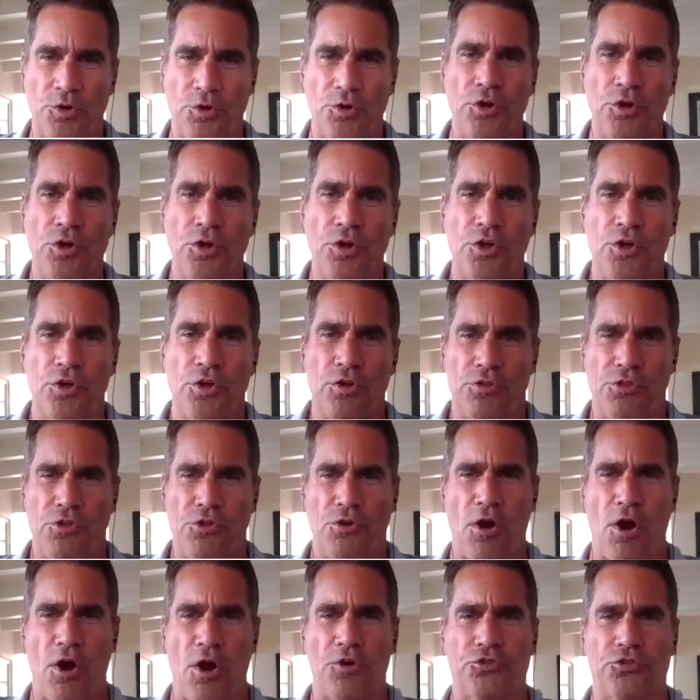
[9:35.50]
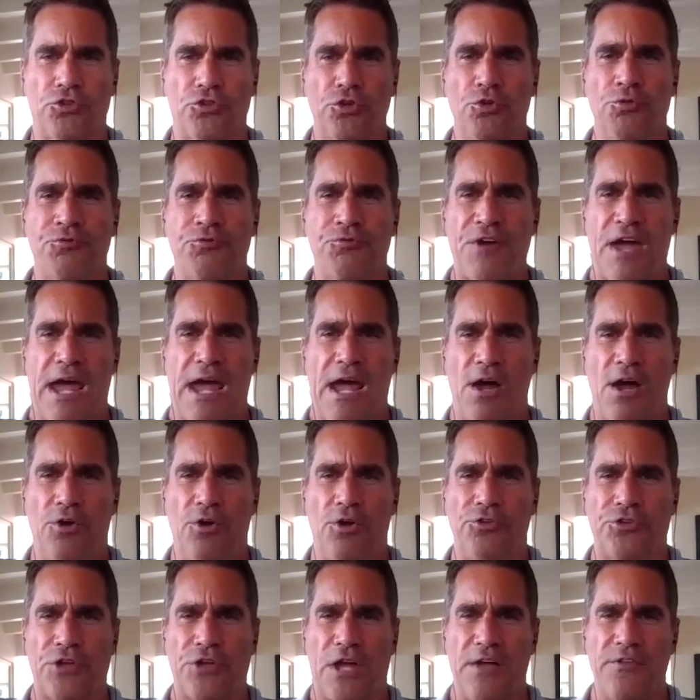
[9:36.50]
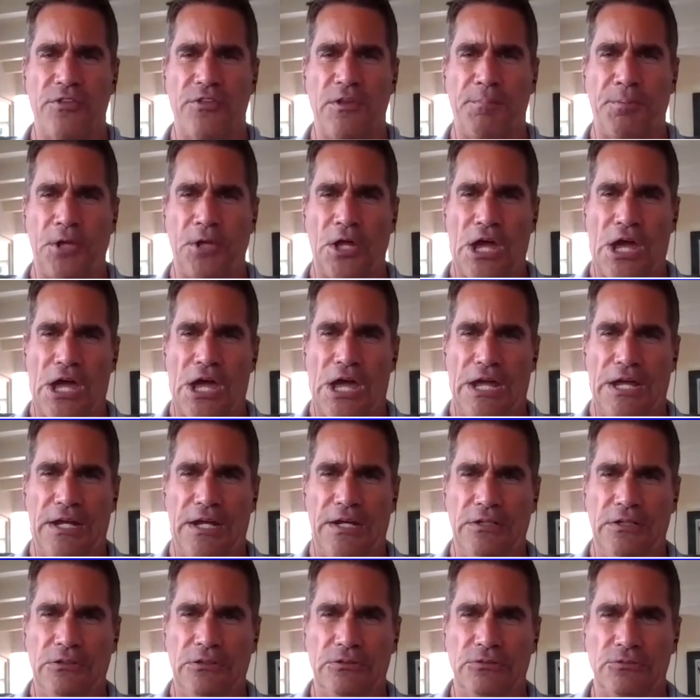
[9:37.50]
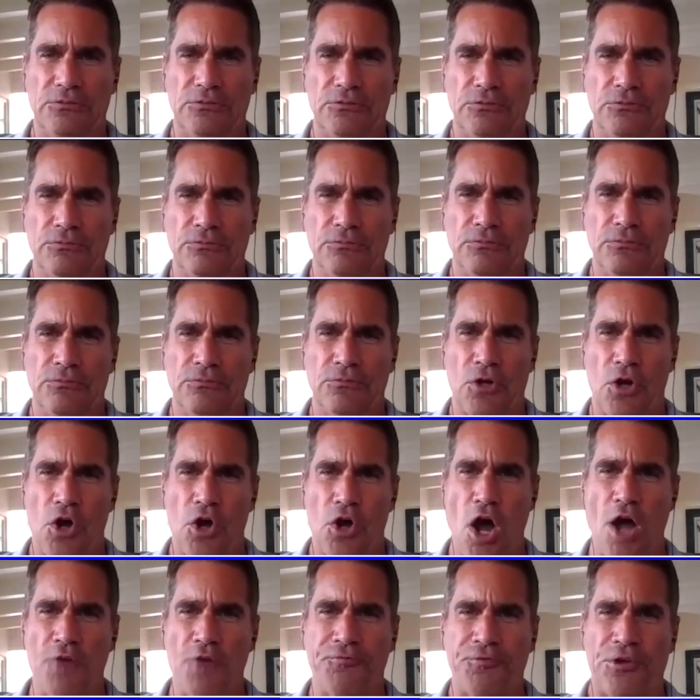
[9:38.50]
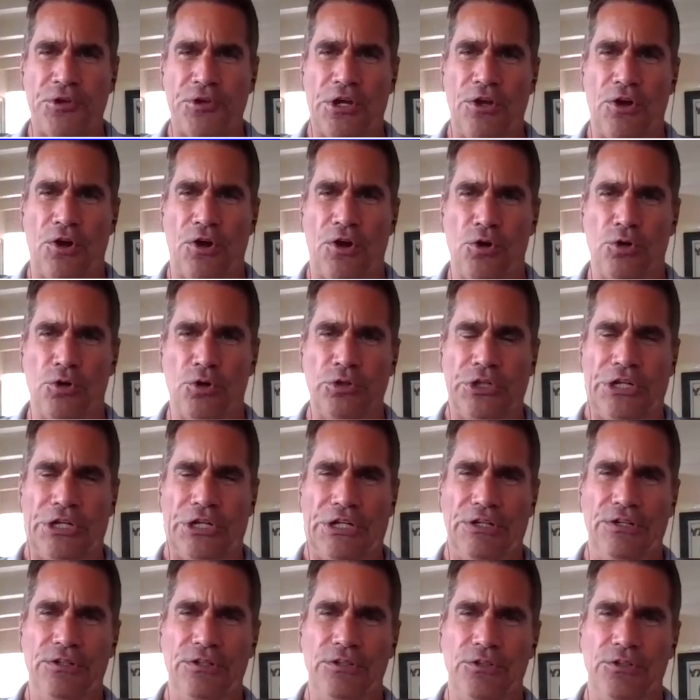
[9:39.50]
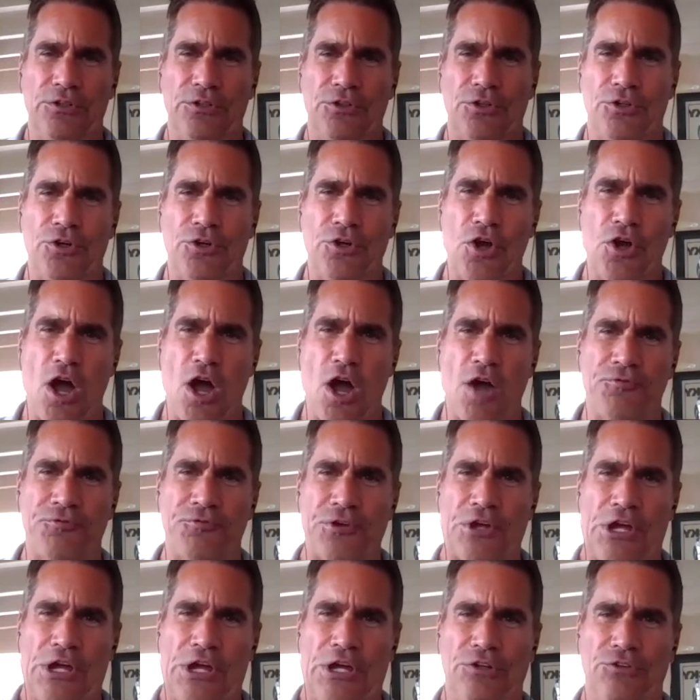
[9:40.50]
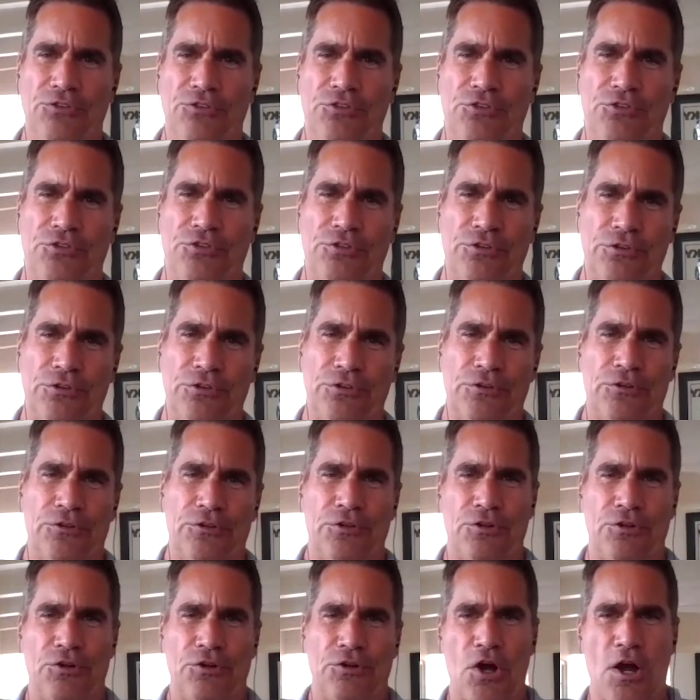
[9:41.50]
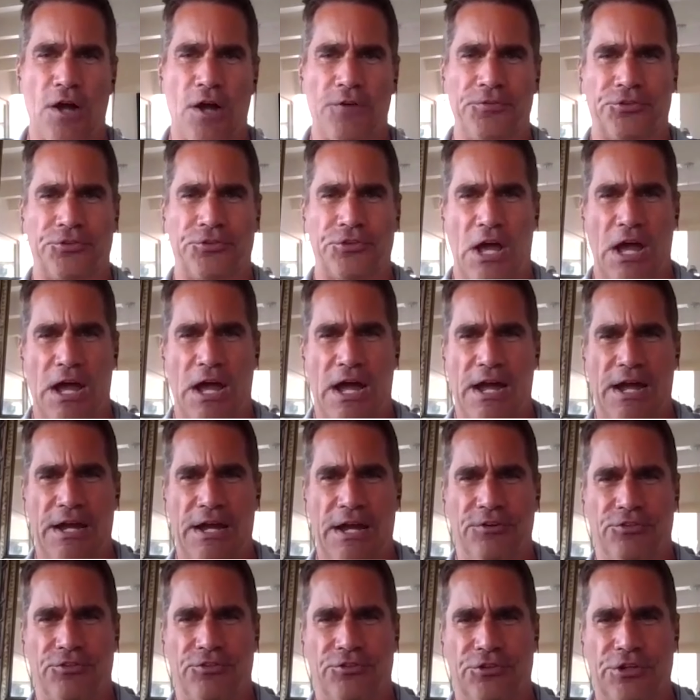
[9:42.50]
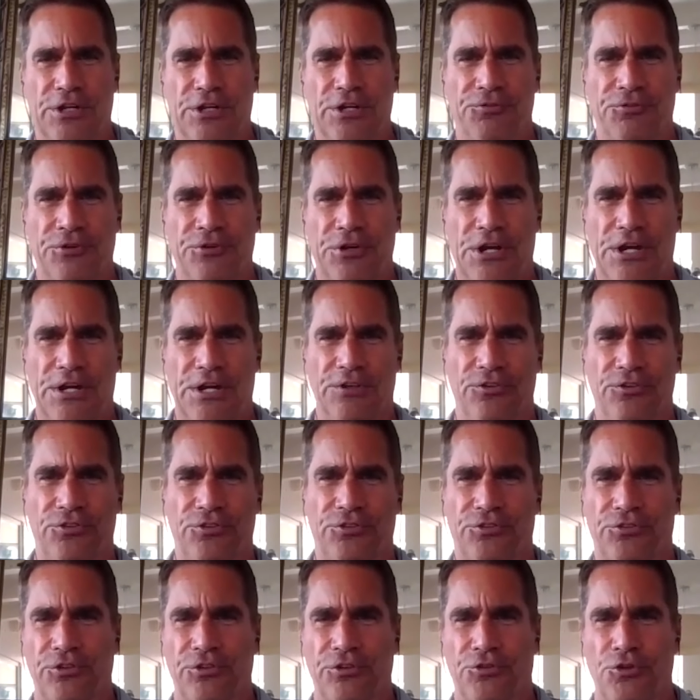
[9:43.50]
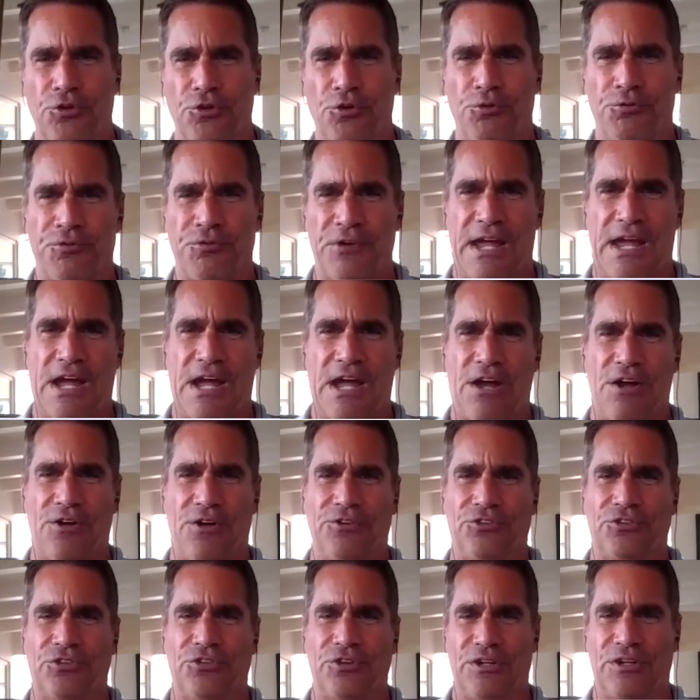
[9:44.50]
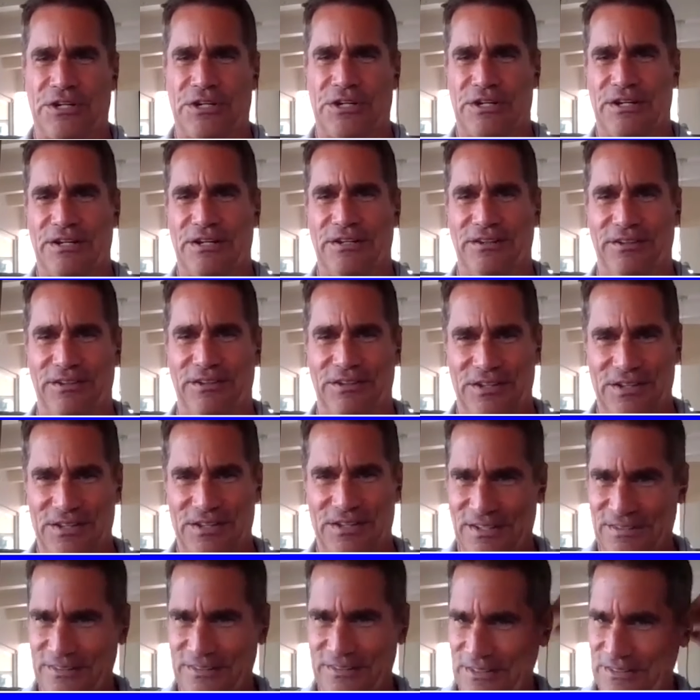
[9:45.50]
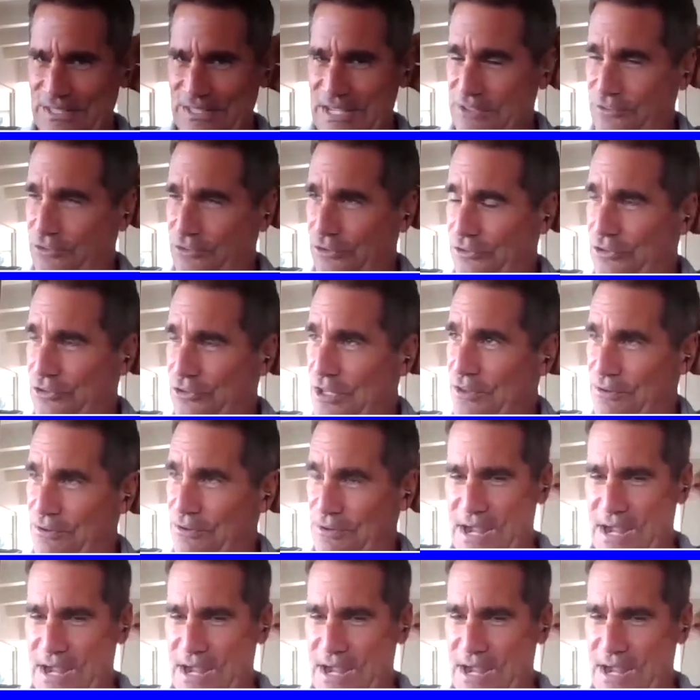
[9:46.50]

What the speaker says: where there are two fouls on the play, holding, offense, offsides, defense, the two fouls cancel